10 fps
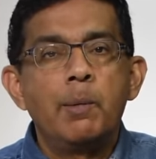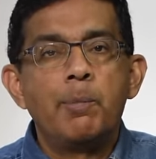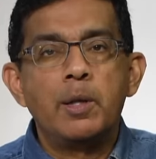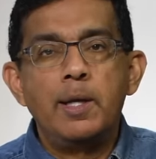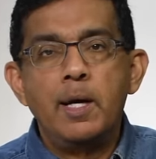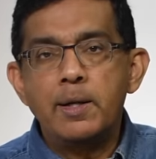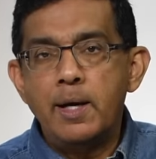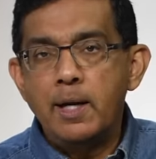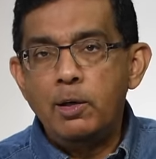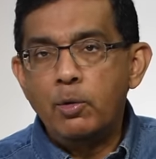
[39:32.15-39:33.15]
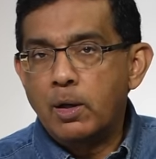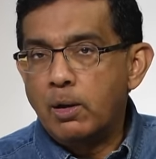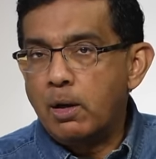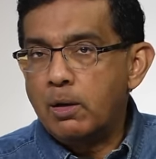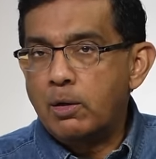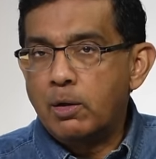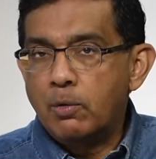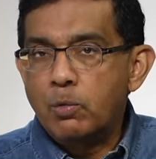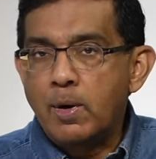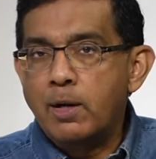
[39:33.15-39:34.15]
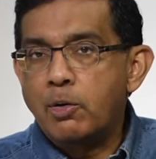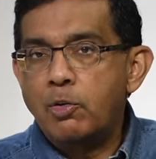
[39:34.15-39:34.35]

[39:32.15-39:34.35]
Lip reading: but on the other hand, you cannot run